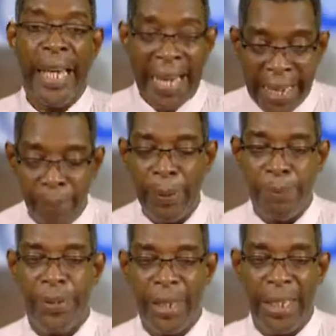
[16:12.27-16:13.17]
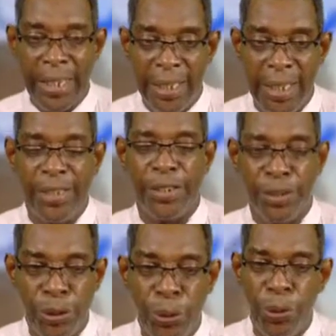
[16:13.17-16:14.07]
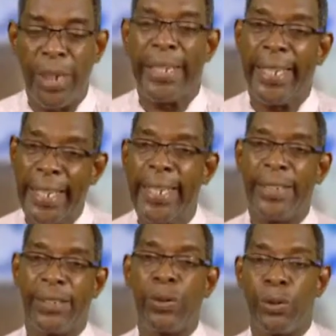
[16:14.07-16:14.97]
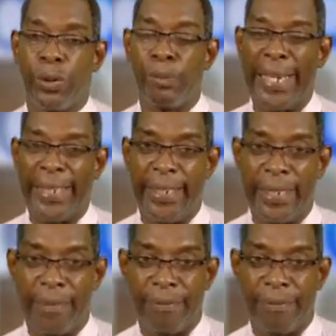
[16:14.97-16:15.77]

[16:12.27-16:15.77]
help him to learn and to know that he is God Almighty.